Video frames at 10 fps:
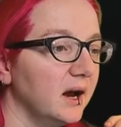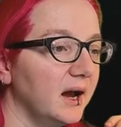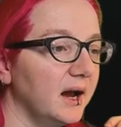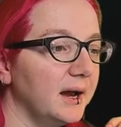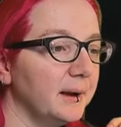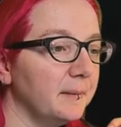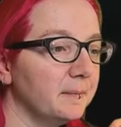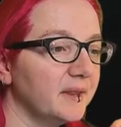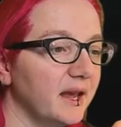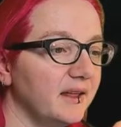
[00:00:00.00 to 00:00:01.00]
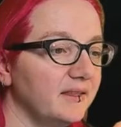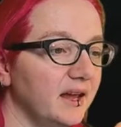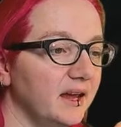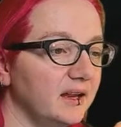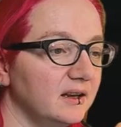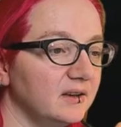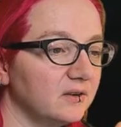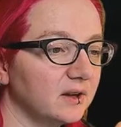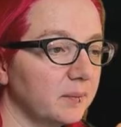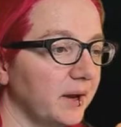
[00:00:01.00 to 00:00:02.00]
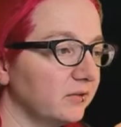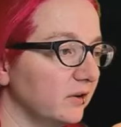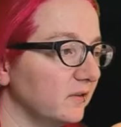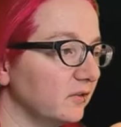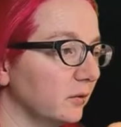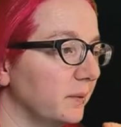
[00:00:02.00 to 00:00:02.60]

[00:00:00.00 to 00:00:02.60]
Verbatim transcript: Um, and then there's like a pass transistor.